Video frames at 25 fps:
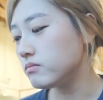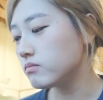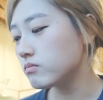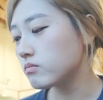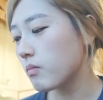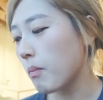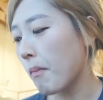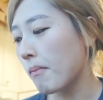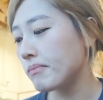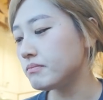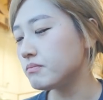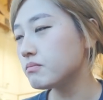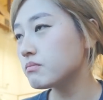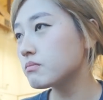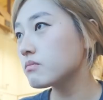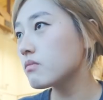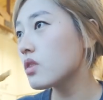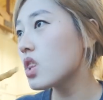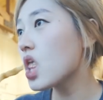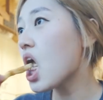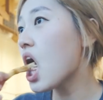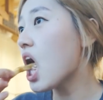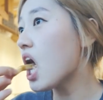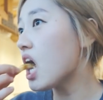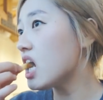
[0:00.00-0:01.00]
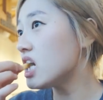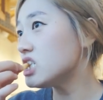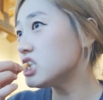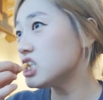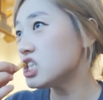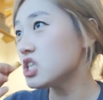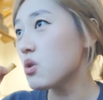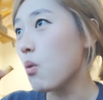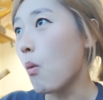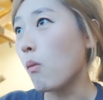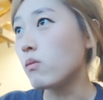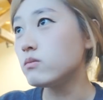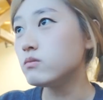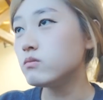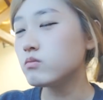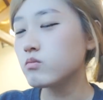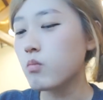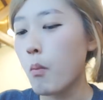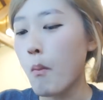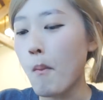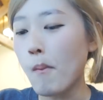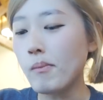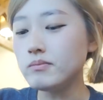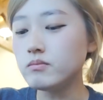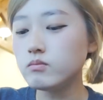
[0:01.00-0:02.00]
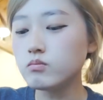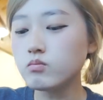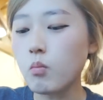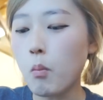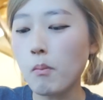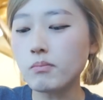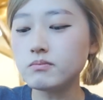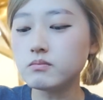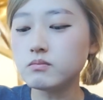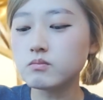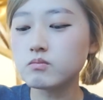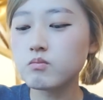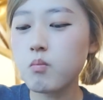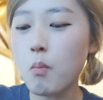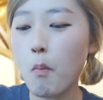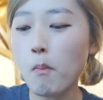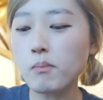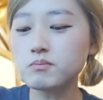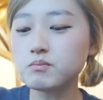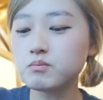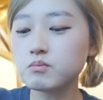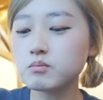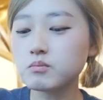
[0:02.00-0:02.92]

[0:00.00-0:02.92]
I miss your cousins. And your uncle.